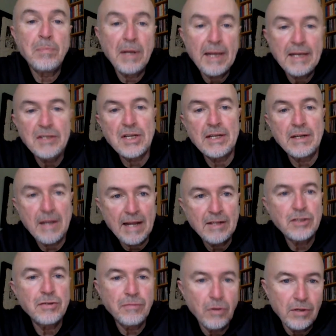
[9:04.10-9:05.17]
players
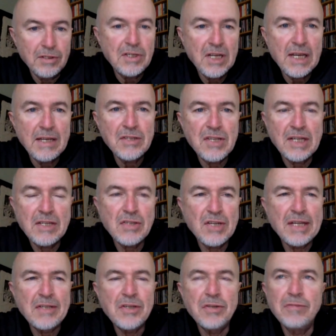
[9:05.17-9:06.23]
and to volunteers, that
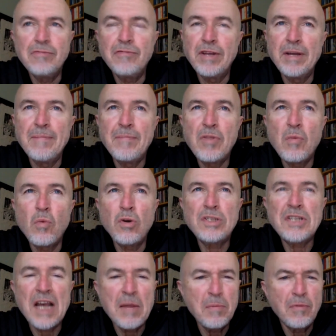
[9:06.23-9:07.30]
sense of what
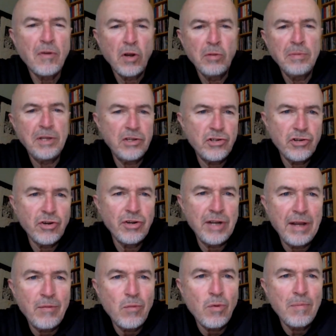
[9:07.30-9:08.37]
type of club are you
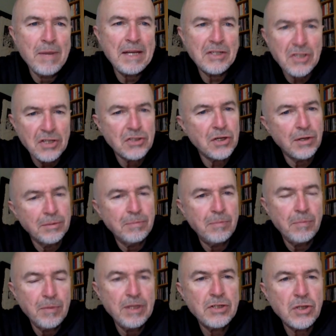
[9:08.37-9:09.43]
joining? What makes this club
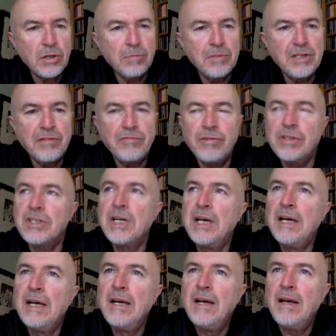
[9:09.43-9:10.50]
different?
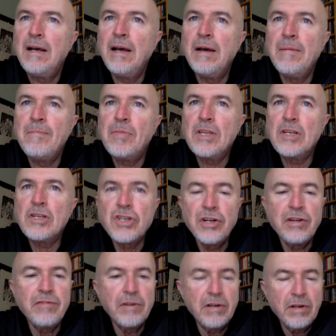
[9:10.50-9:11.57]
A
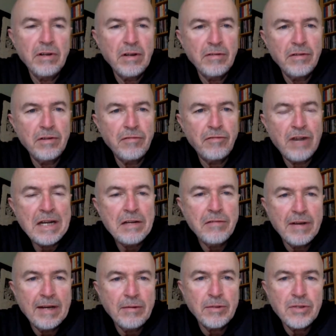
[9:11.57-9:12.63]
son of a friend
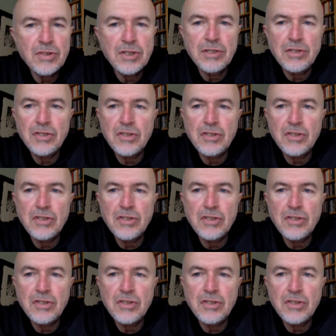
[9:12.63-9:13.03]
of ours